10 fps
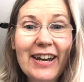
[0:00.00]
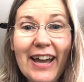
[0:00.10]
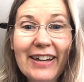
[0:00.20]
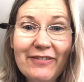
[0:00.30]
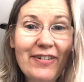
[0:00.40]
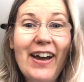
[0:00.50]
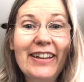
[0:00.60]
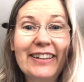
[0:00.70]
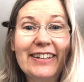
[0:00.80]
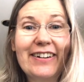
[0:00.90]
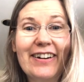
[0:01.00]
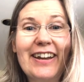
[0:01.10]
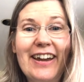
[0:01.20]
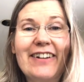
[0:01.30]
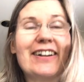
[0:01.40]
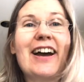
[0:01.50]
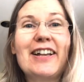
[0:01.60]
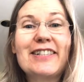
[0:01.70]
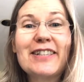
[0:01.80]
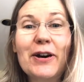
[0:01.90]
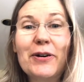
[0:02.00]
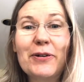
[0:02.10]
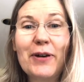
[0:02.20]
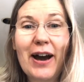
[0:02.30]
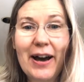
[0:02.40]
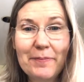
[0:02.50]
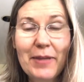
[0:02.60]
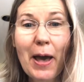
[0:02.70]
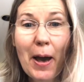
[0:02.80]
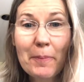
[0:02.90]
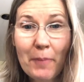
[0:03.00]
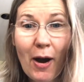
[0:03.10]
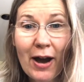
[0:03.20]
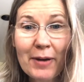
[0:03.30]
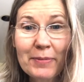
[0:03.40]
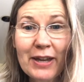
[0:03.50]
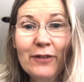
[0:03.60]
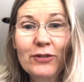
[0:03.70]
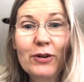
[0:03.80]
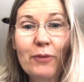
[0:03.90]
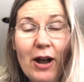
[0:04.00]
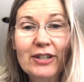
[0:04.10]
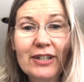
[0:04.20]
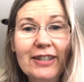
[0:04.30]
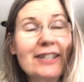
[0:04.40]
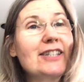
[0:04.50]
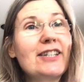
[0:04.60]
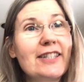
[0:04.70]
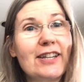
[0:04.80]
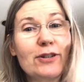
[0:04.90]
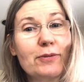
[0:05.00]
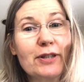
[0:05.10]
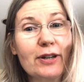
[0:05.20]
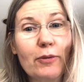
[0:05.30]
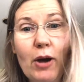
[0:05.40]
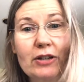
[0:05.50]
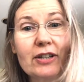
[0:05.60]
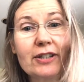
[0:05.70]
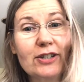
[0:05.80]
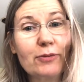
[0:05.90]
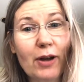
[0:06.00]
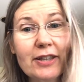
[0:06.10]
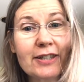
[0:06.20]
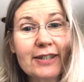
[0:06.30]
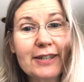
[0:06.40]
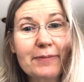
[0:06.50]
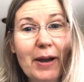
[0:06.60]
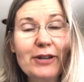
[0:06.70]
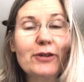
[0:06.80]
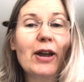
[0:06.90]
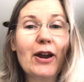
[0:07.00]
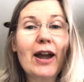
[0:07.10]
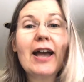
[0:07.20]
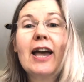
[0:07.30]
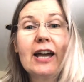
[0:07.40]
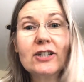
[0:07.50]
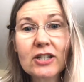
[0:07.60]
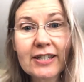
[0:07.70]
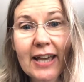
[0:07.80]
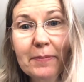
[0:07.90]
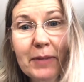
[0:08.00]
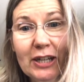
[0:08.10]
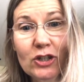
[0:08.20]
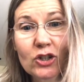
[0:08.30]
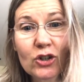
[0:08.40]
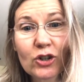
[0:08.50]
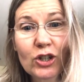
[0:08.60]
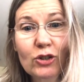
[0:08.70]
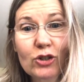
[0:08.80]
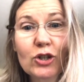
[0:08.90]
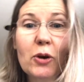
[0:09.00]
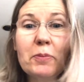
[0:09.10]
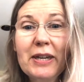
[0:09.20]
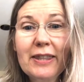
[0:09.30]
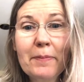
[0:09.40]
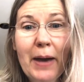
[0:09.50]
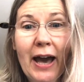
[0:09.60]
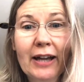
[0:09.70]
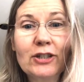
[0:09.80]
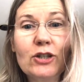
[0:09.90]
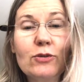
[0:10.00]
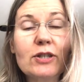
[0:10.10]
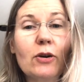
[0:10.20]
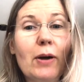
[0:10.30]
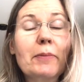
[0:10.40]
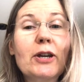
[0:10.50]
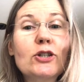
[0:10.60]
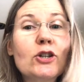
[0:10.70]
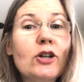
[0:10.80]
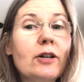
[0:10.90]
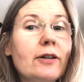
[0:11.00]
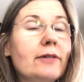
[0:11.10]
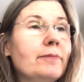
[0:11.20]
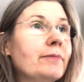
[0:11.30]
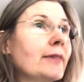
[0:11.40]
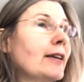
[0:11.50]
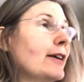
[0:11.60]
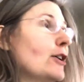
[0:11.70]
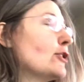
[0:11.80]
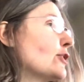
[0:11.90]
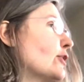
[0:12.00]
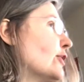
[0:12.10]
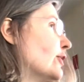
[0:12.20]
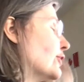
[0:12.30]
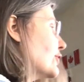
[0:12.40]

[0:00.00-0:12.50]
and I finally got a haircut. So, um, mom, if you're watching this, she said she was going to watch it because she wants to see my new hair, and she said, make sure you show me the back too. So I'm going to turn, turn,